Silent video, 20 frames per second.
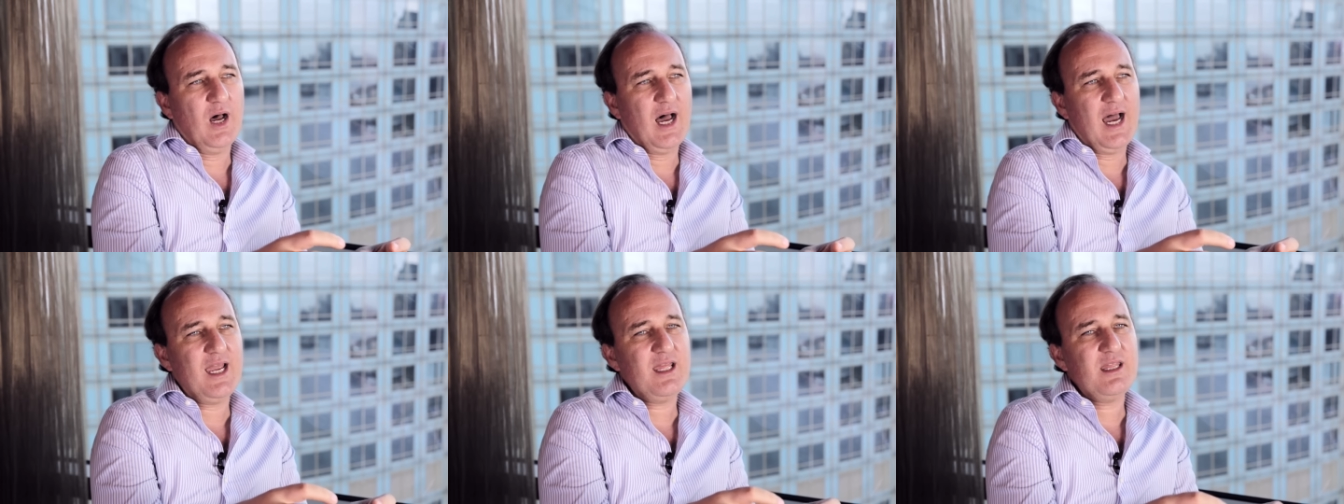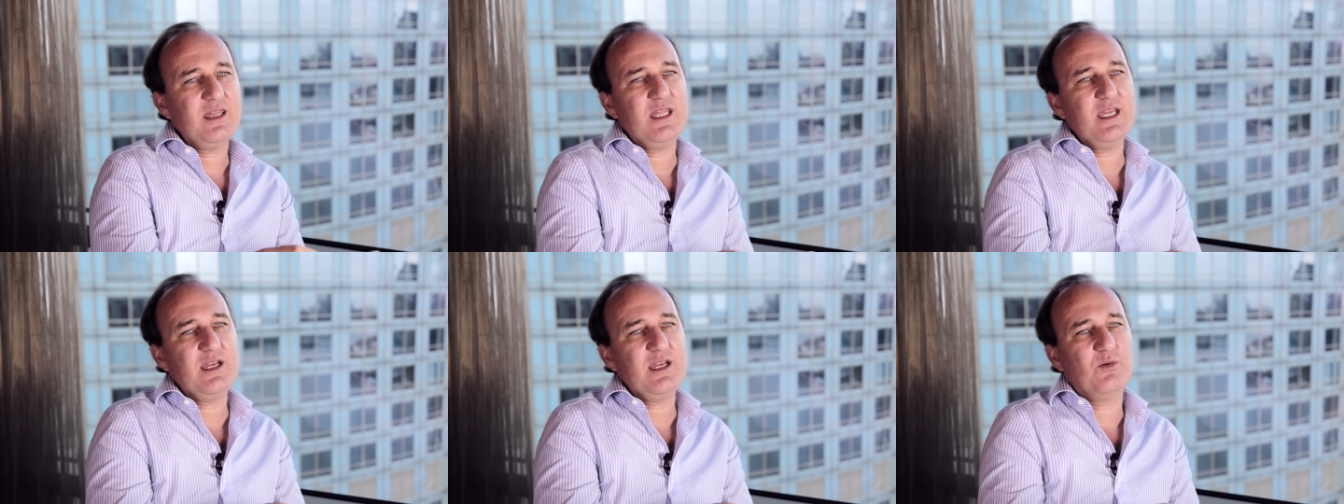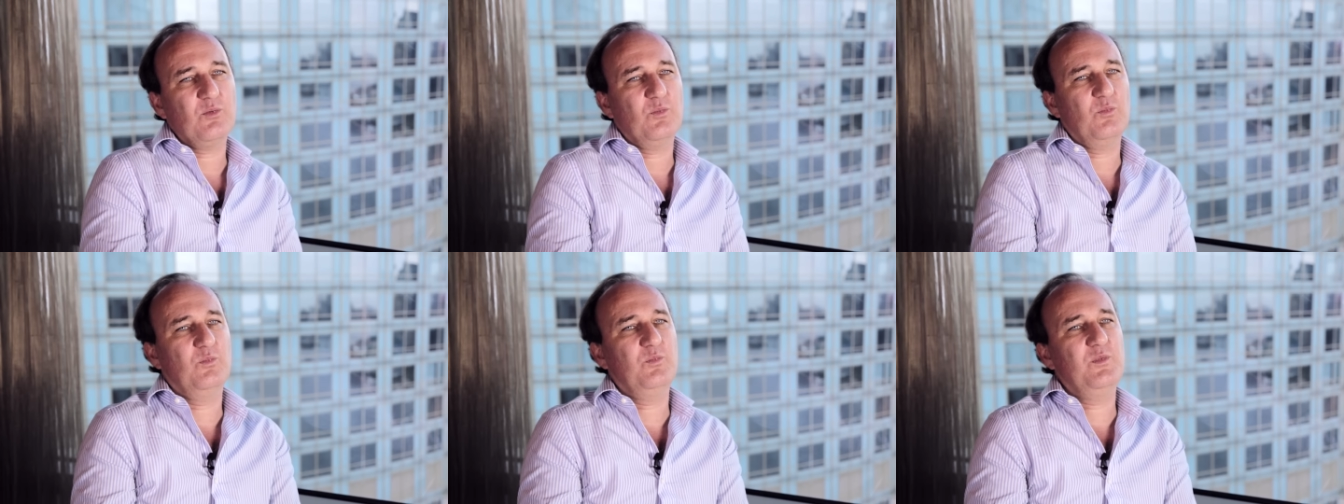I think
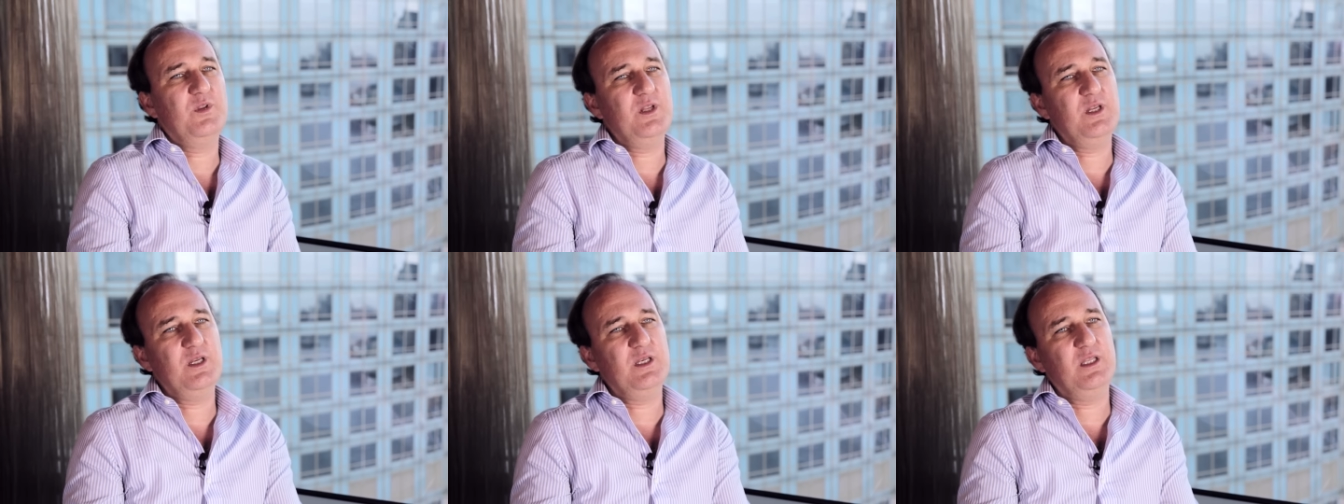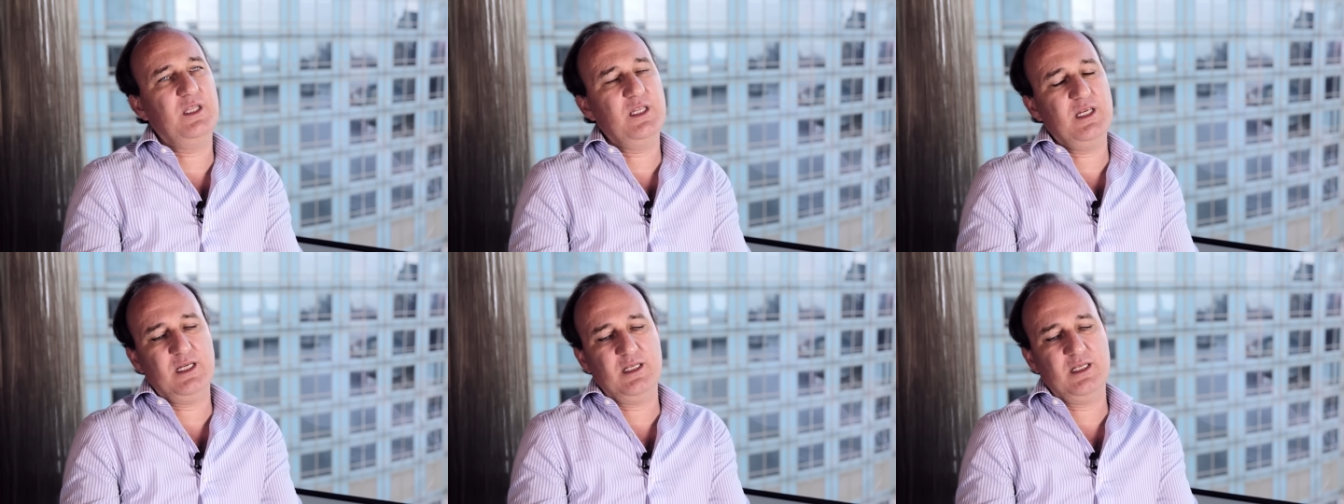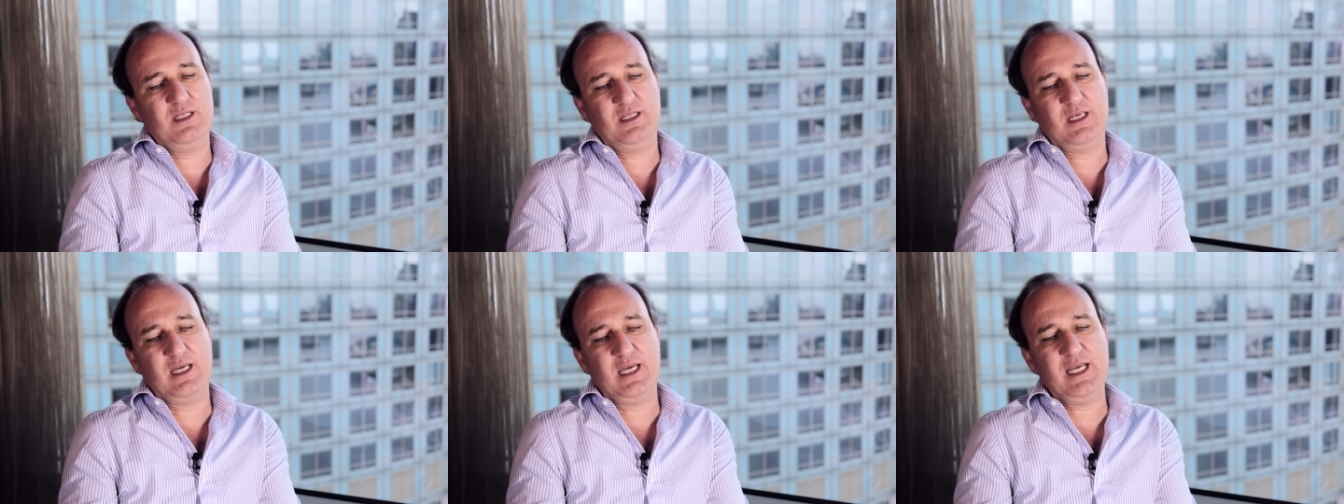the, the,
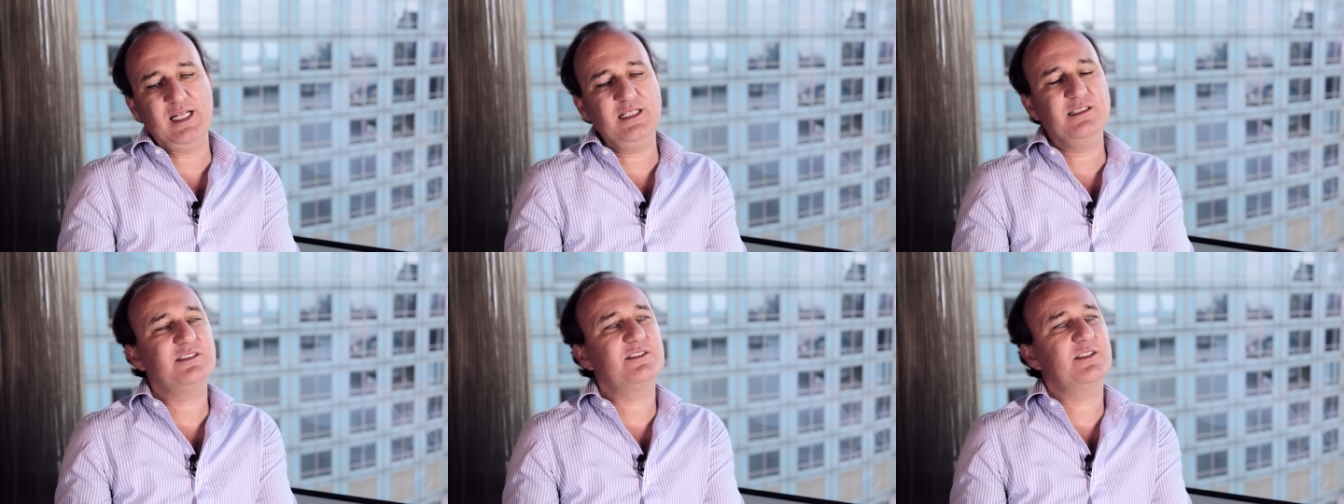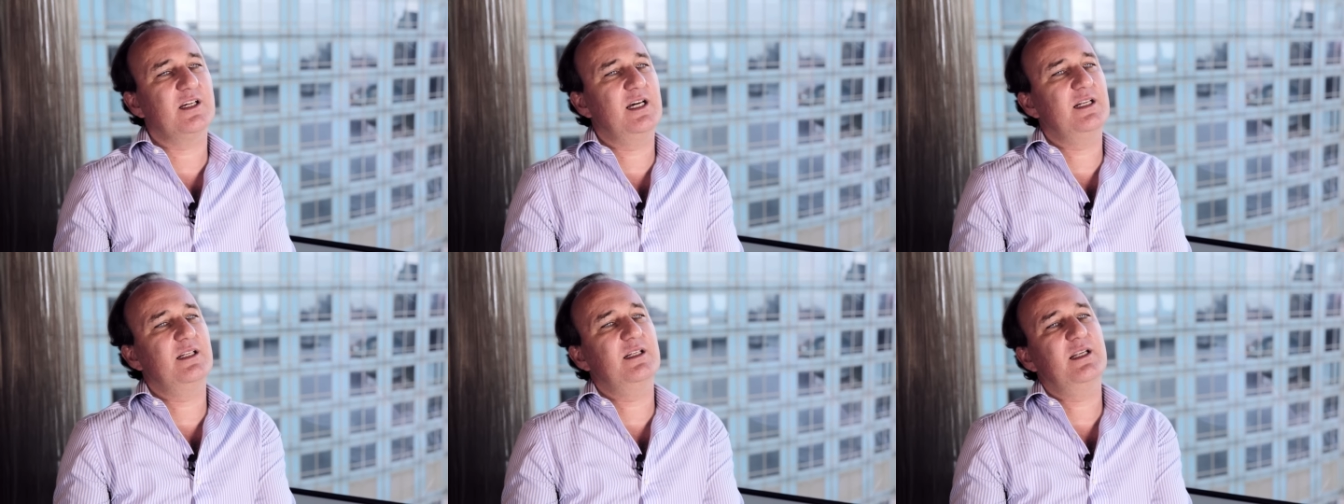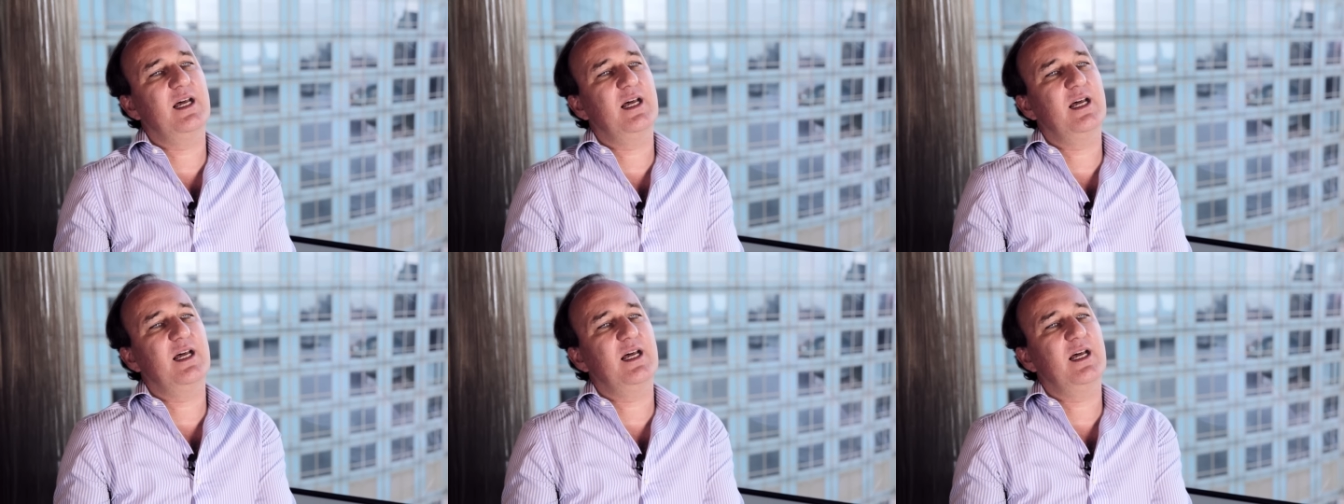the insight